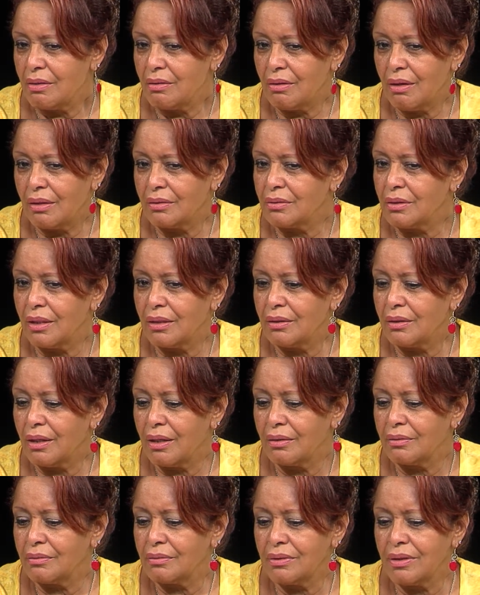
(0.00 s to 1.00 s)
an, an,
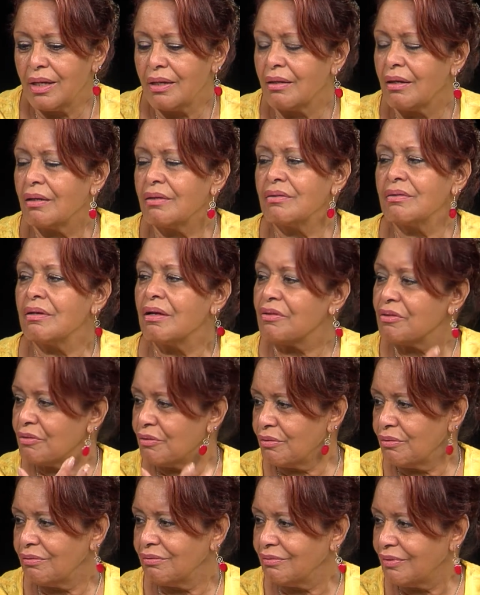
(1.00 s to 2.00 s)
an yet
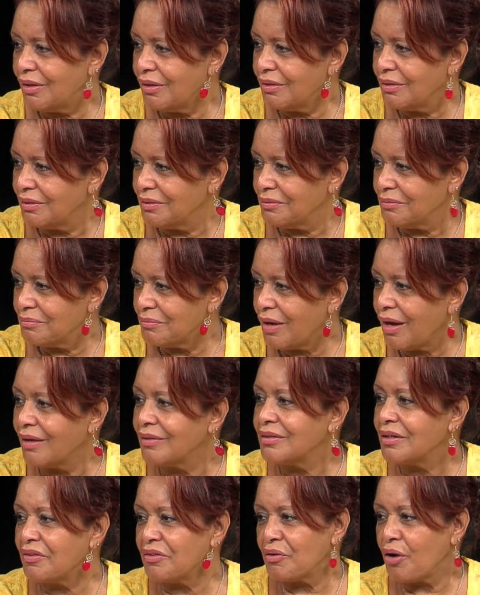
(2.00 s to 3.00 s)
another uh,
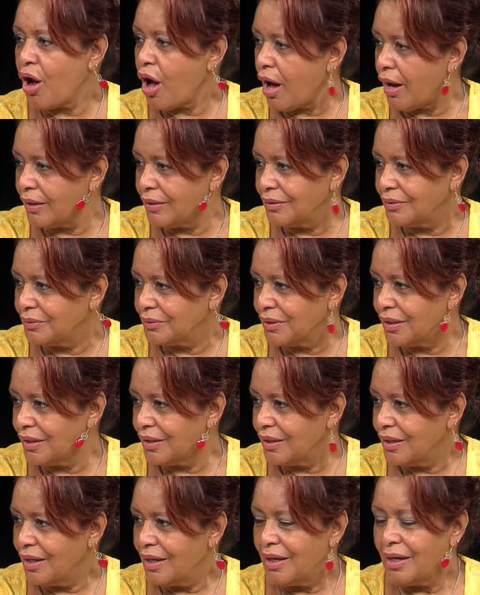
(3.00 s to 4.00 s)
another high. Okay,
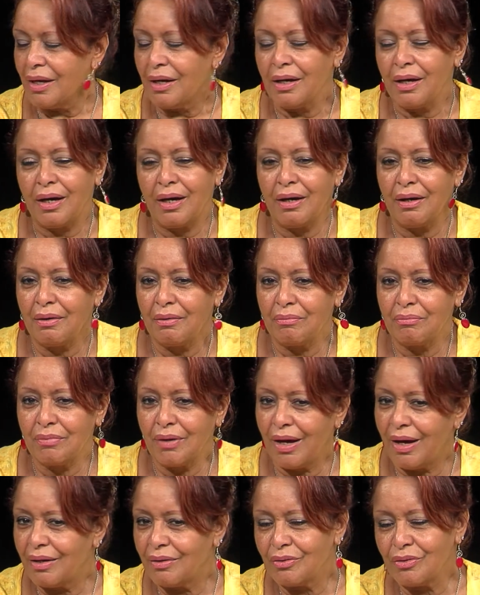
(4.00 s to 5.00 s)
um,
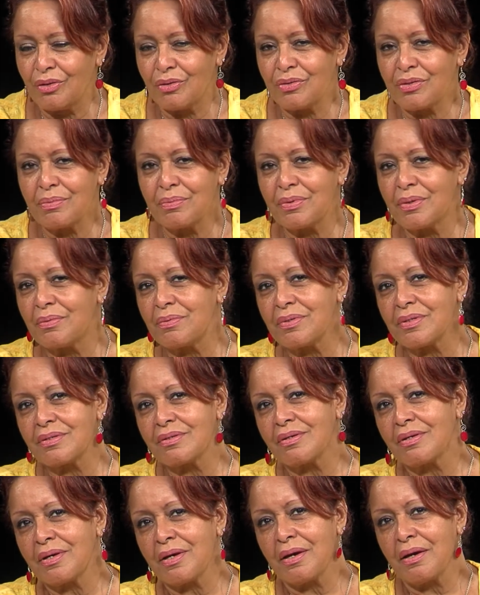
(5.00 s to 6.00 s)
I don't know. Sometimes
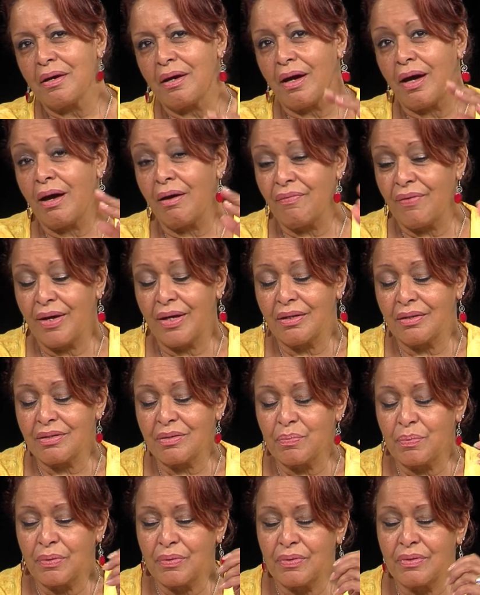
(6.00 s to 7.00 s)
I have had
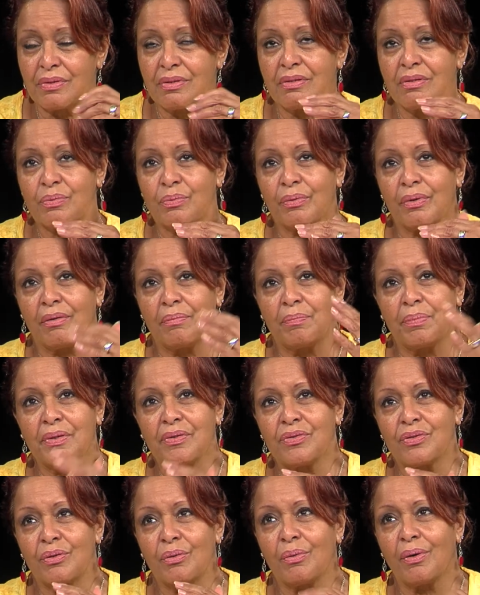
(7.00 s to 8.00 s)
experiences where I've been
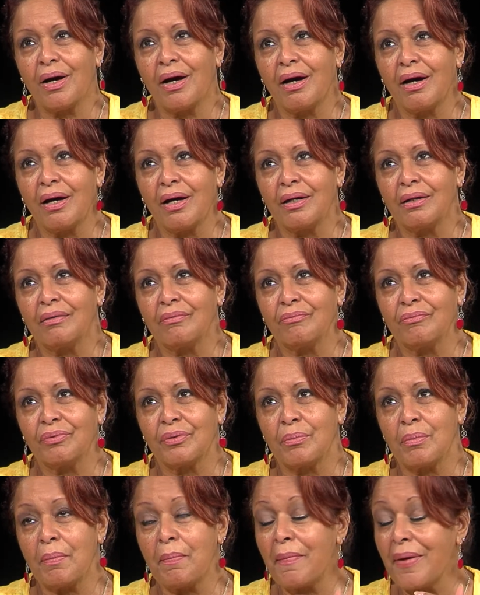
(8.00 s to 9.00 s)
so high
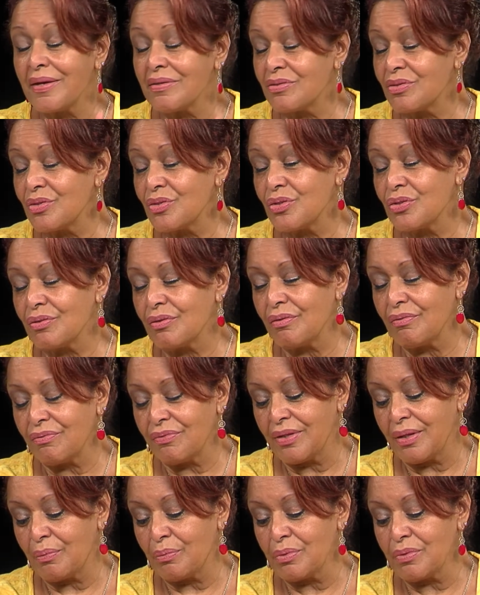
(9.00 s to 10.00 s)
from a message of,
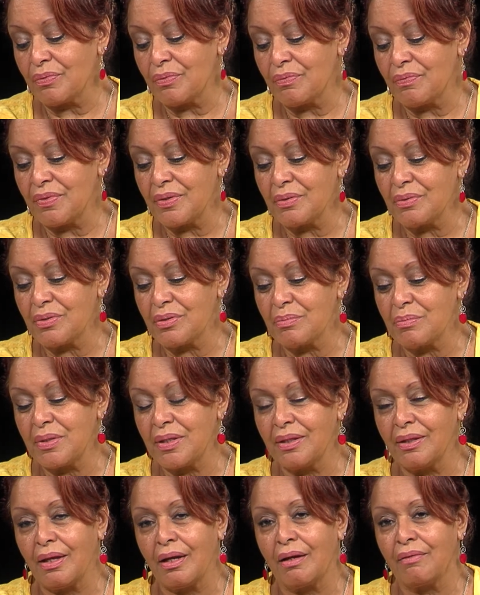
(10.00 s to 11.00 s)
that was revealed to me
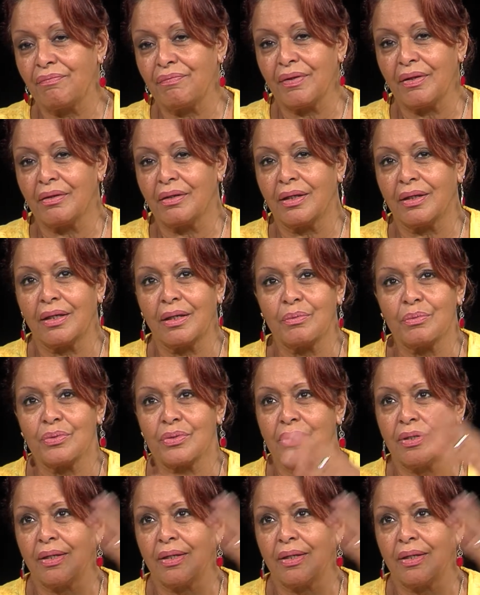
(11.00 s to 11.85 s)
that I felt like I was